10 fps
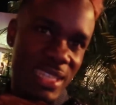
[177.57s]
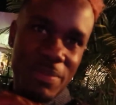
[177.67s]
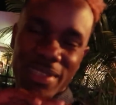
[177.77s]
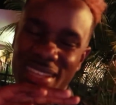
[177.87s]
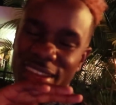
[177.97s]
It
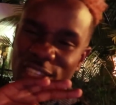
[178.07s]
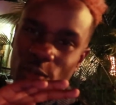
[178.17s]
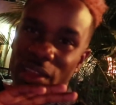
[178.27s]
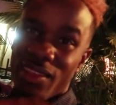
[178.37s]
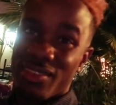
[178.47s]
smells kind of
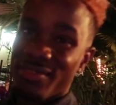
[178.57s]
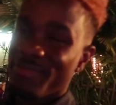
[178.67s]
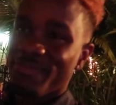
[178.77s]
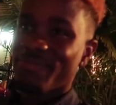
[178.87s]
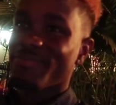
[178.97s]
sweaty.
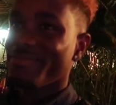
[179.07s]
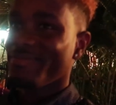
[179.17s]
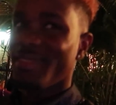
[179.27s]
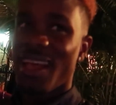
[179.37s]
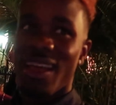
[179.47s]

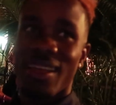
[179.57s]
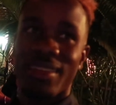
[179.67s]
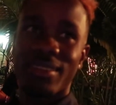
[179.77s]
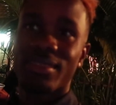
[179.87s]
Yeah.